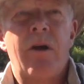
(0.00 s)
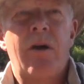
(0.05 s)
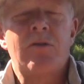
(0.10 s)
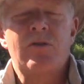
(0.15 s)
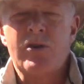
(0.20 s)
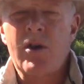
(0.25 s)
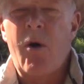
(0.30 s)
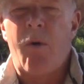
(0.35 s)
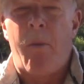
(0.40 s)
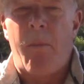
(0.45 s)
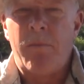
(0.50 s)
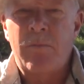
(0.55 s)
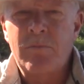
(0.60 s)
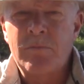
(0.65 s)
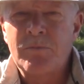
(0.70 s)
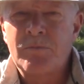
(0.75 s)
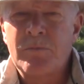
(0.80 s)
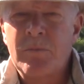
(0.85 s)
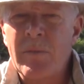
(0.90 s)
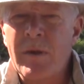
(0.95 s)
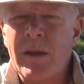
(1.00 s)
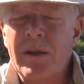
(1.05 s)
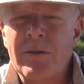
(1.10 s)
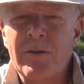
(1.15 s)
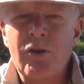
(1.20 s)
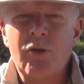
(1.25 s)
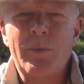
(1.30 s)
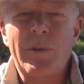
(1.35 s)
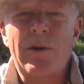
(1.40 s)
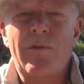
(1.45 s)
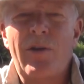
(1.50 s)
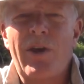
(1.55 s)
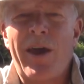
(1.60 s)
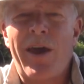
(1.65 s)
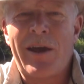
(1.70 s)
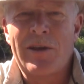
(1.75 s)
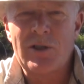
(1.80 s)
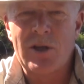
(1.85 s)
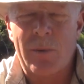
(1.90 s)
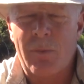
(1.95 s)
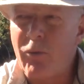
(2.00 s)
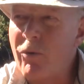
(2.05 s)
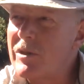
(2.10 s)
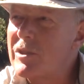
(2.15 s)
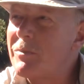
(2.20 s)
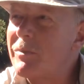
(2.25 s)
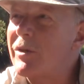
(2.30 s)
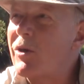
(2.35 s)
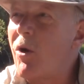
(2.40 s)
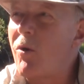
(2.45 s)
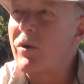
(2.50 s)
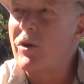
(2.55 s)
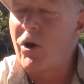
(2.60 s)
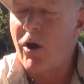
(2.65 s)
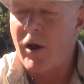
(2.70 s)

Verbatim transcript: So, a little bit of a catch up. What's been going